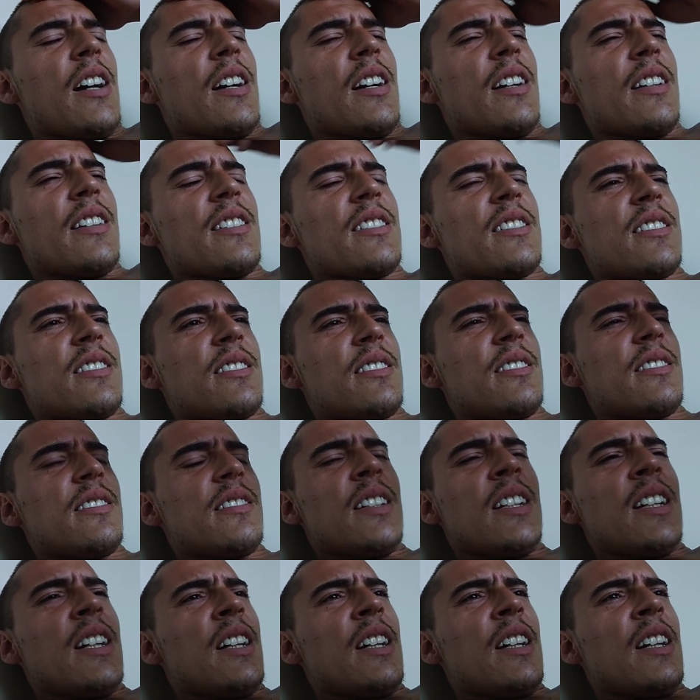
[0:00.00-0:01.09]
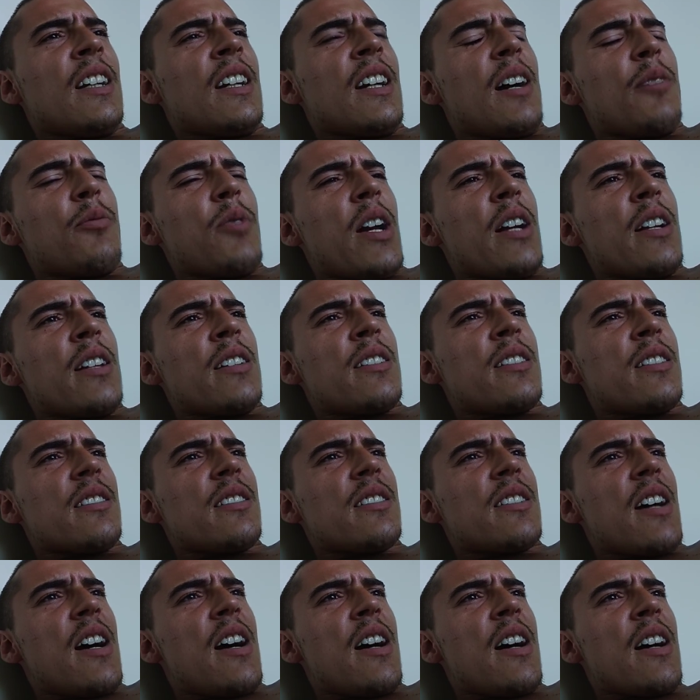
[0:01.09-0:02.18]
this, I ran into this
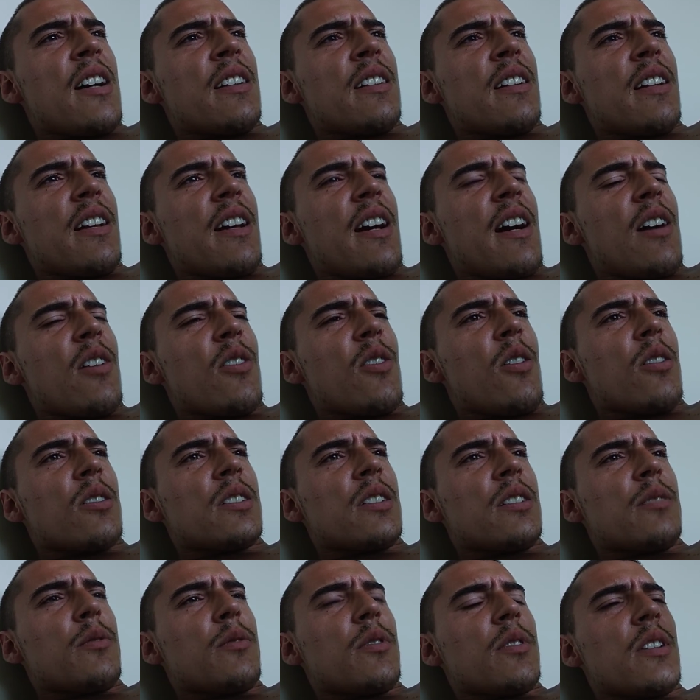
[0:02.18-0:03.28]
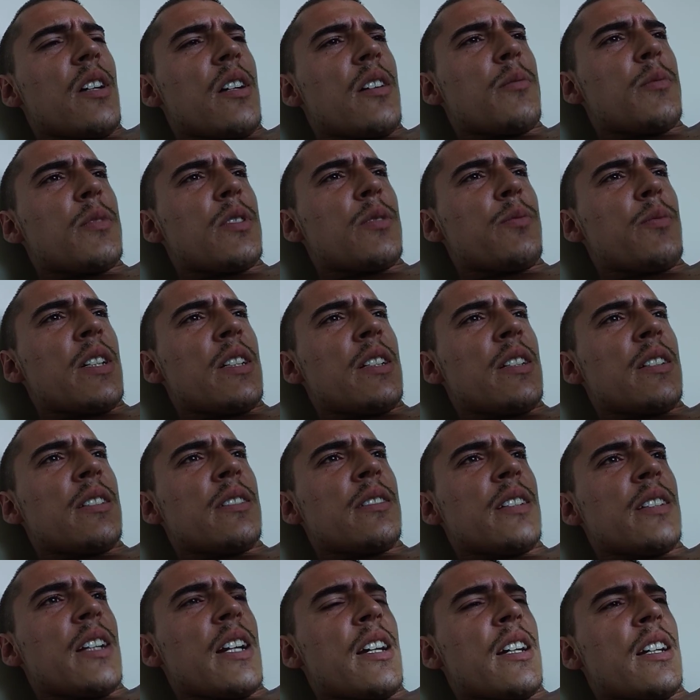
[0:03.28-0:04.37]
guy at an Alcoholics Anonymous meeting,
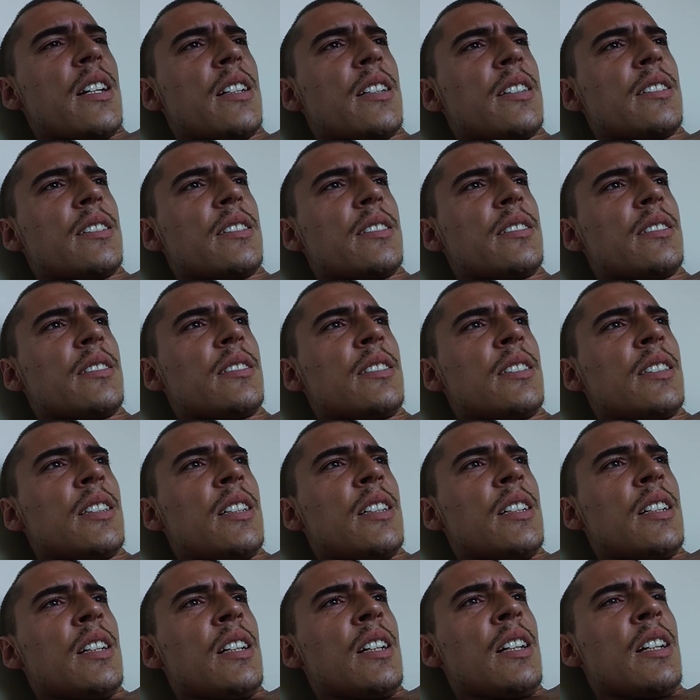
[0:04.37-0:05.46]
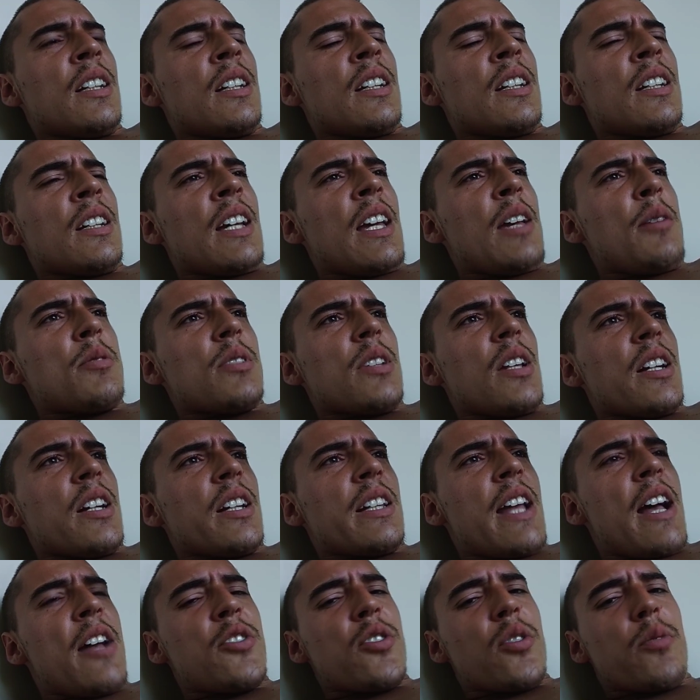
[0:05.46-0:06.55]
and he was like a
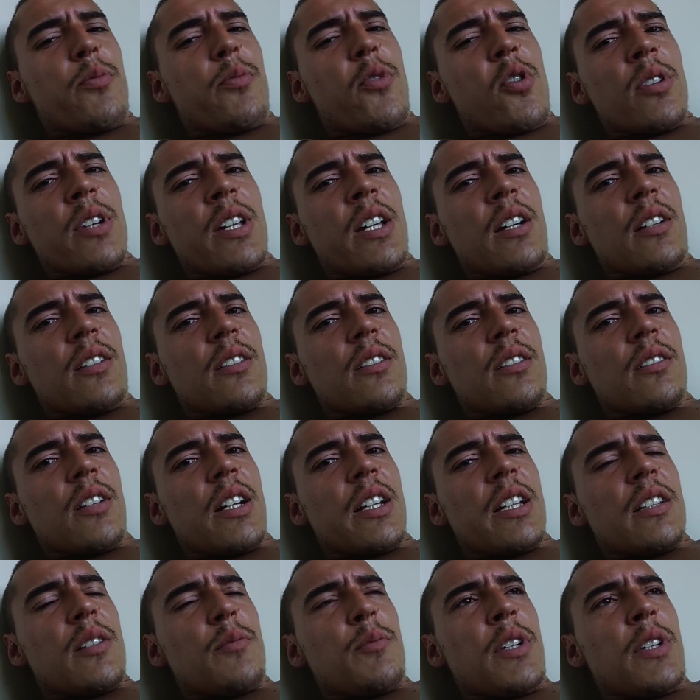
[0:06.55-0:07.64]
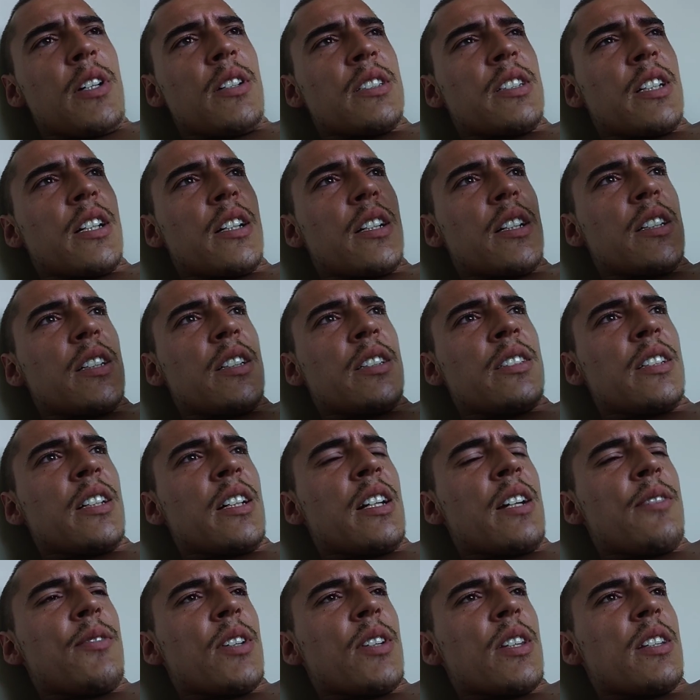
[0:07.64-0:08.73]
natural born killer, like in the military and
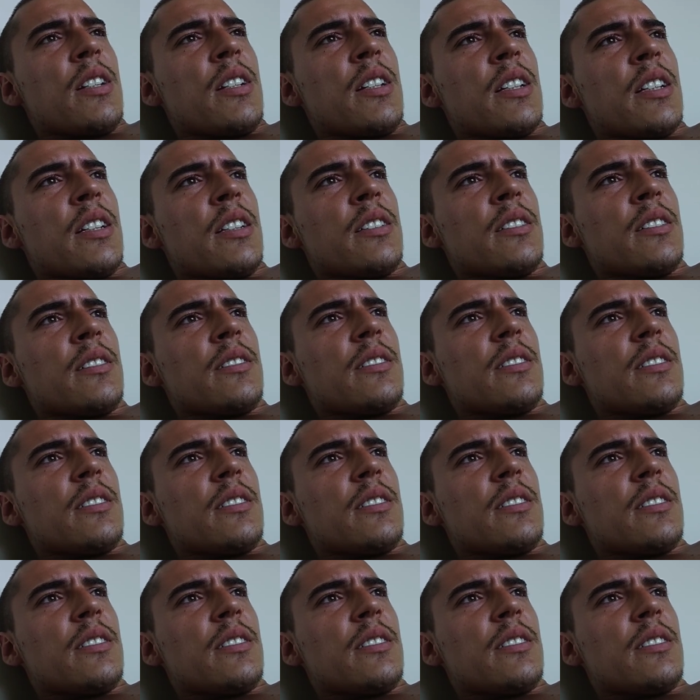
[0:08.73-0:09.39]
everything. And